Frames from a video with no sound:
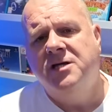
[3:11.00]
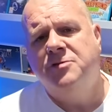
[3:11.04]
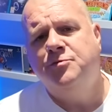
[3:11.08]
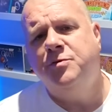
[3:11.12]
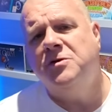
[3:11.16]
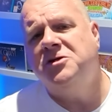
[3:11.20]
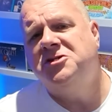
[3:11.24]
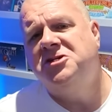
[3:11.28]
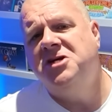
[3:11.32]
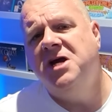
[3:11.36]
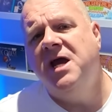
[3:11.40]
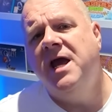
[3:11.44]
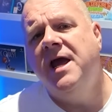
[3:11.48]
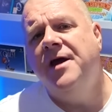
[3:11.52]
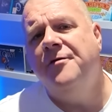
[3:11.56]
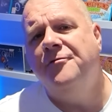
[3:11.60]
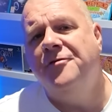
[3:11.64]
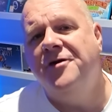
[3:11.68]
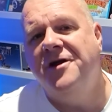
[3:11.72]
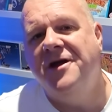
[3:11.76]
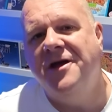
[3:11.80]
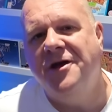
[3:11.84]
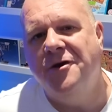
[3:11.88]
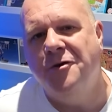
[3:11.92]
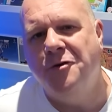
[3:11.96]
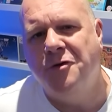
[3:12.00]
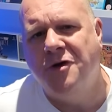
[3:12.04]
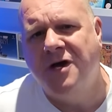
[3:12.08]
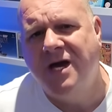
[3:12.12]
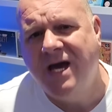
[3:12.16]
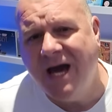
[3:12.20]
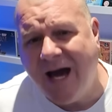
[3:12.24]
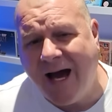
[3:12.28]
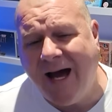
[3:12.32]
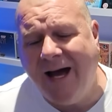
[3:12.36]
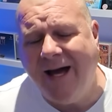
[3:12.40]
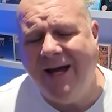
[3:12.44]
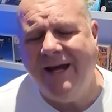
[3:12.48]
especially here in the
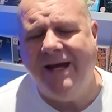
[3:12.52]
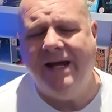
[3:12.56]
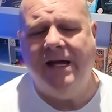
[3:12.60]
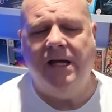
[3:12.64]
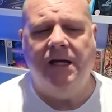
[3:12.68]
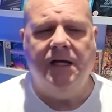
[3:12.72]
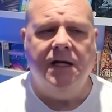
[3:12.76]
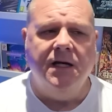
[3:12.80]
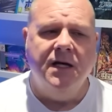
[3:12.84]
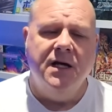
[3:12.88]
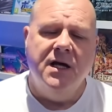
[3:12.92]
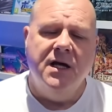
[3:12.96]
UK,